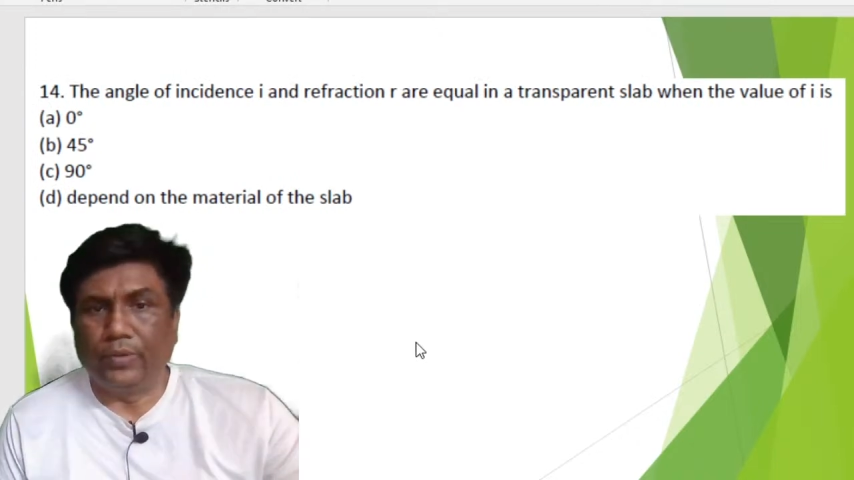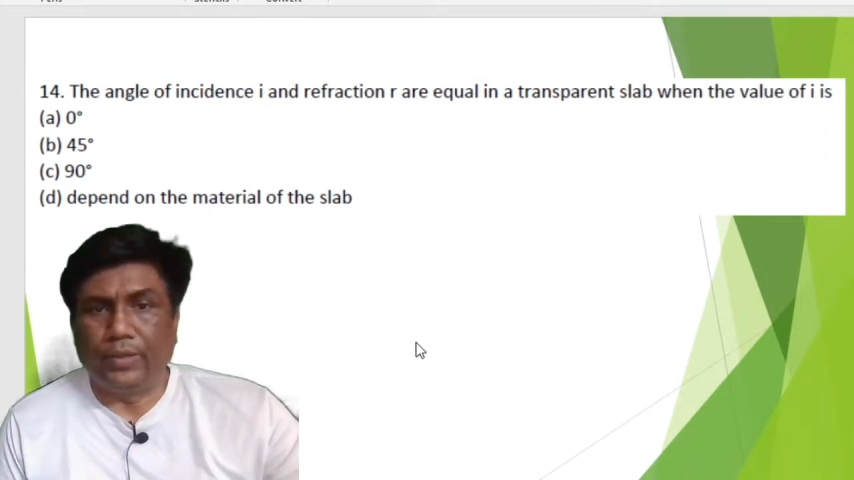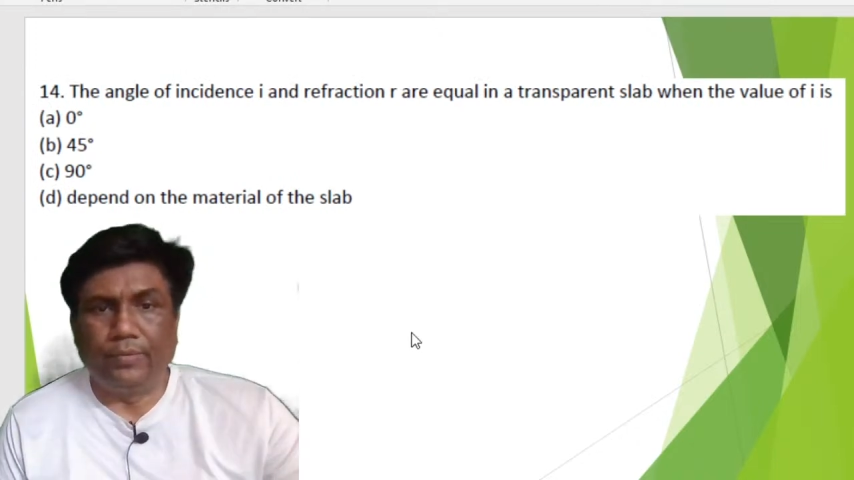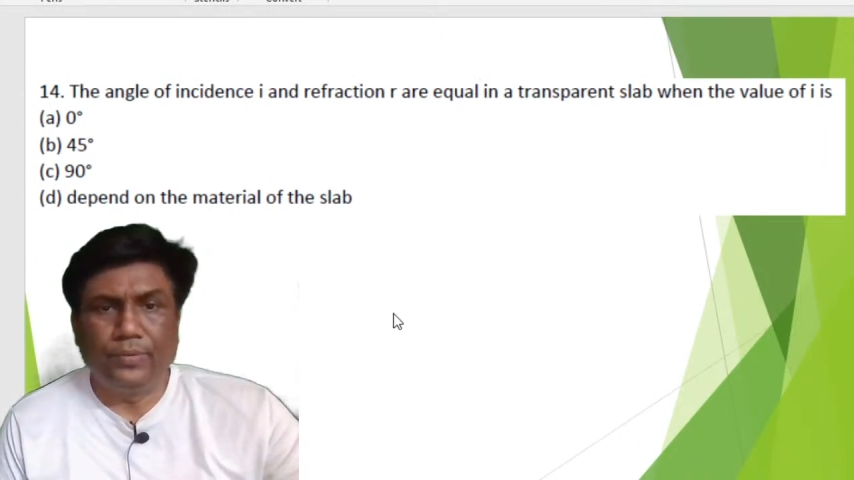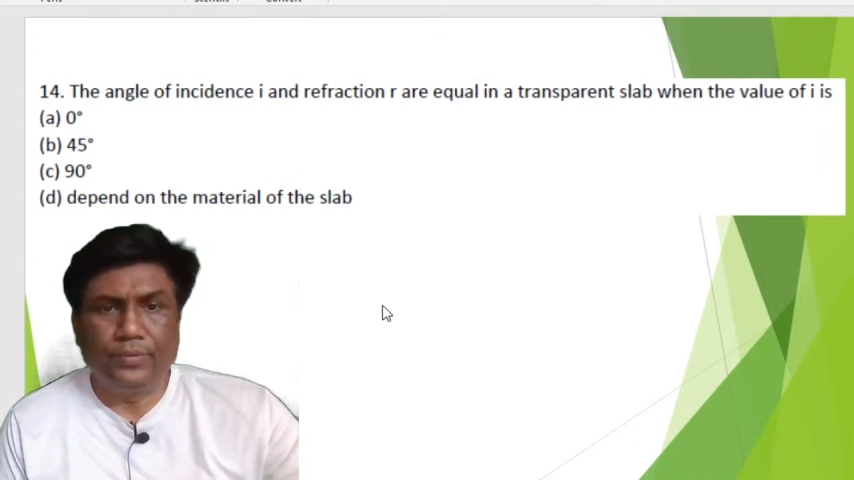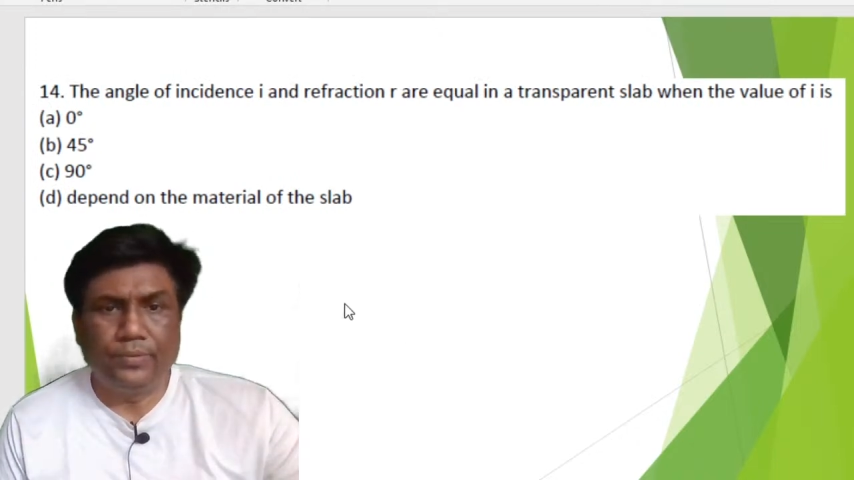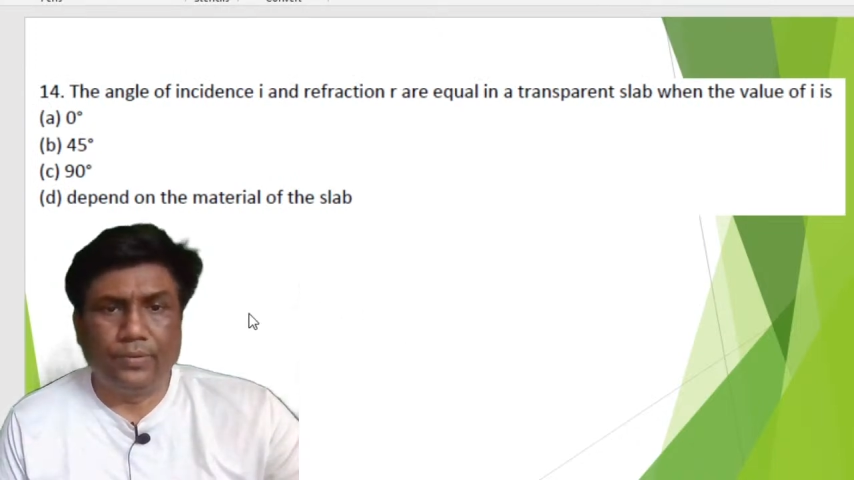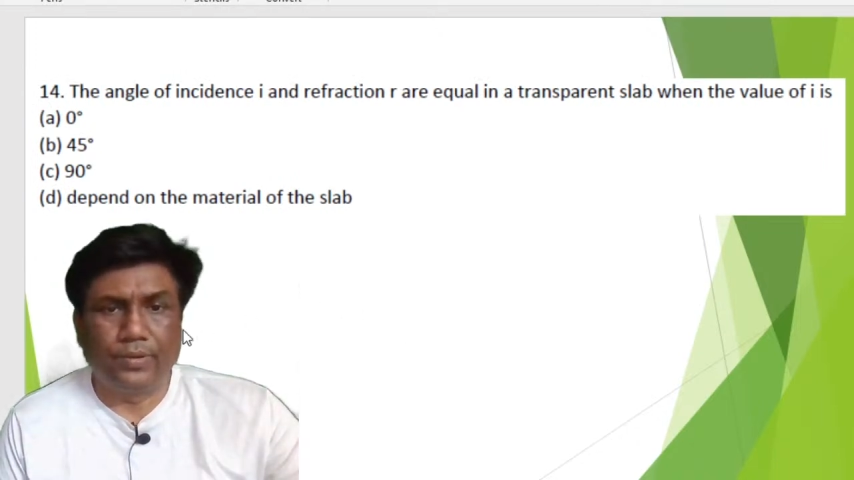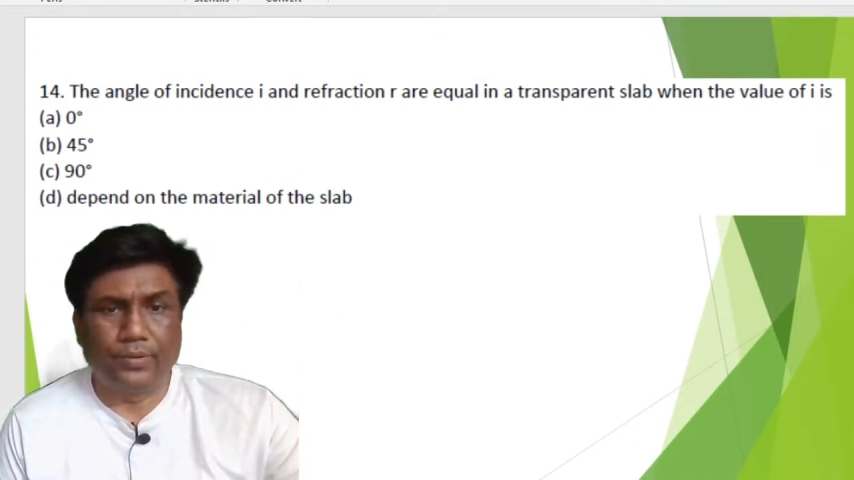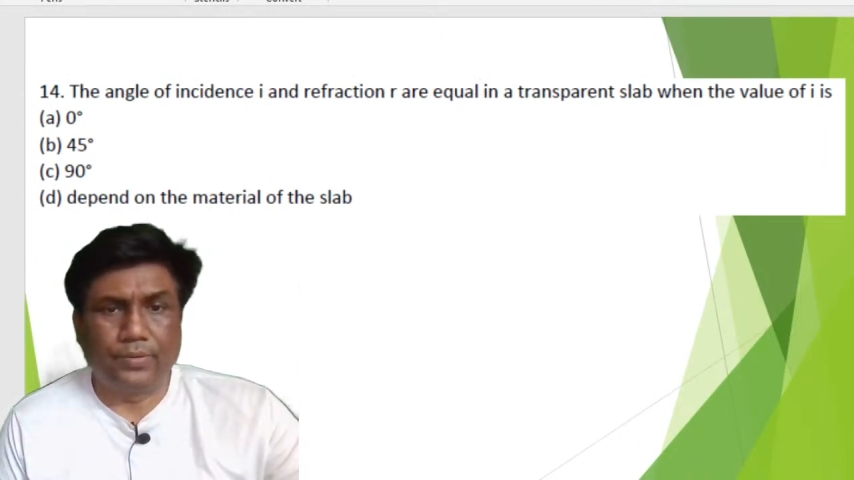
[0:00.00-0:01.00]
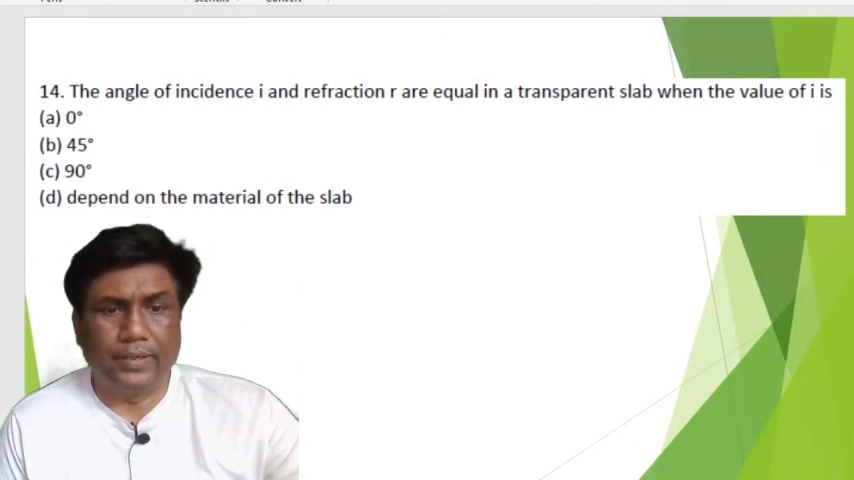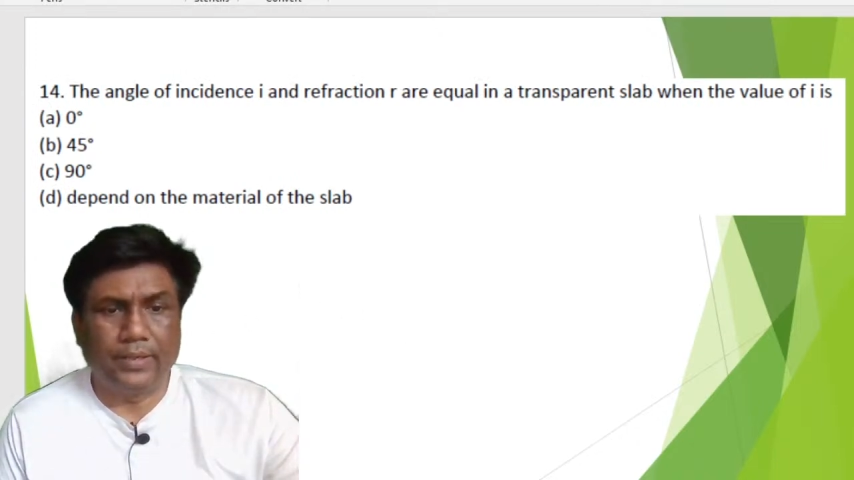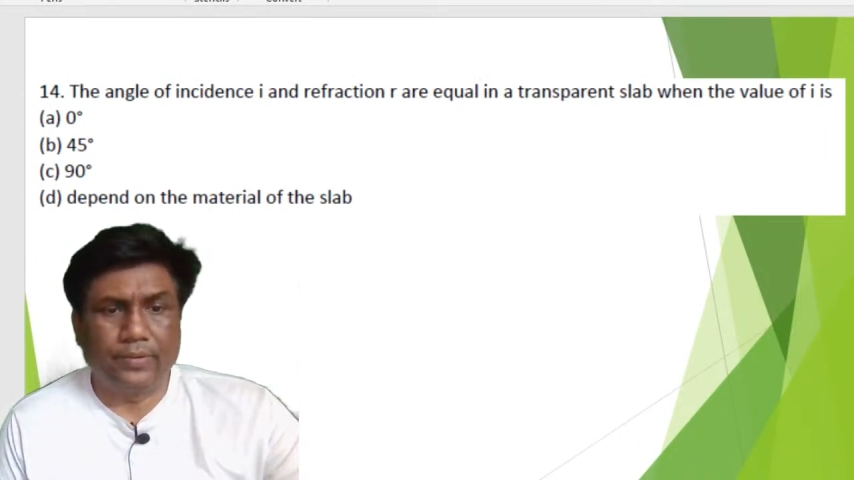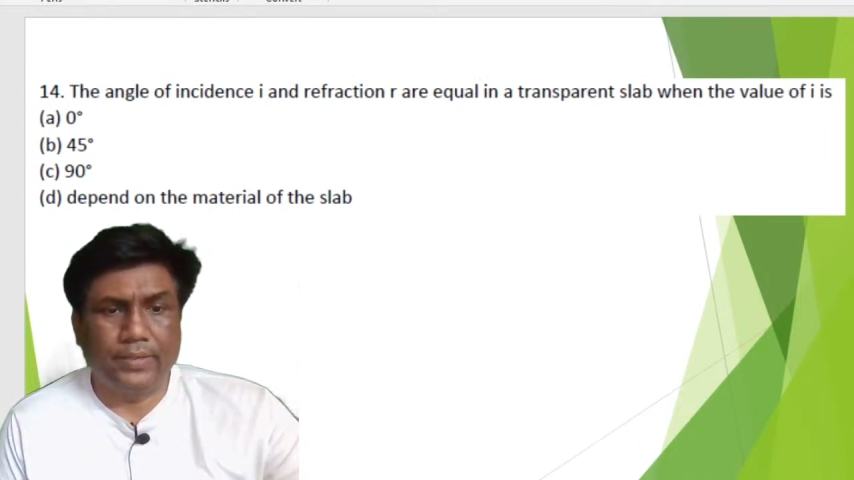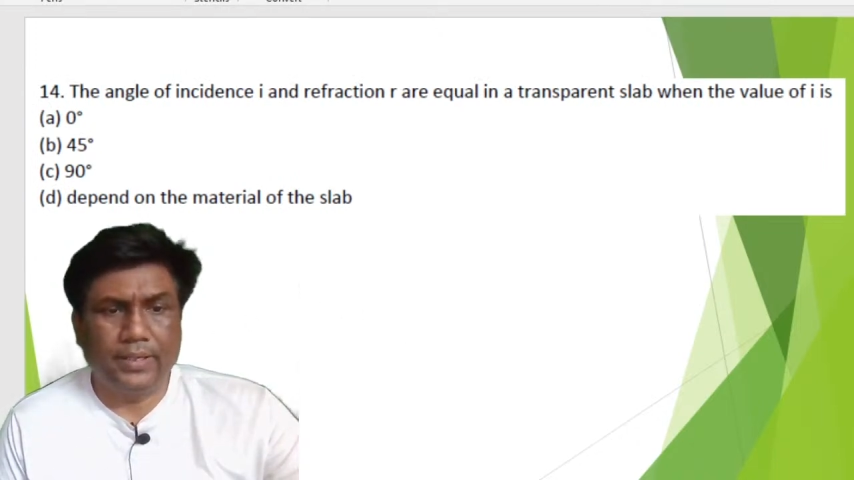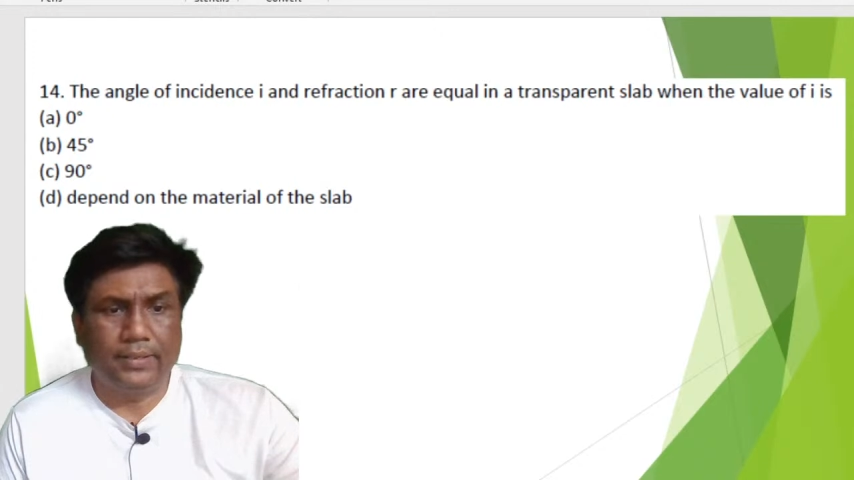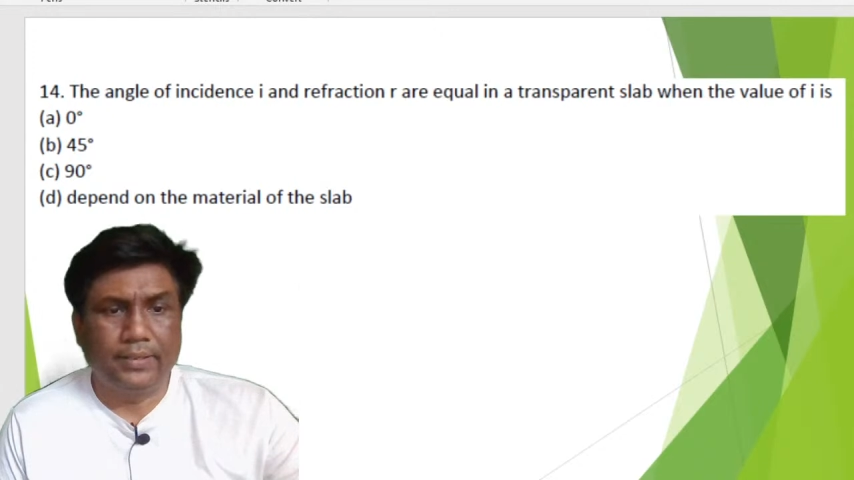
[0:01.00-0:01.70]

give you altogether, okay.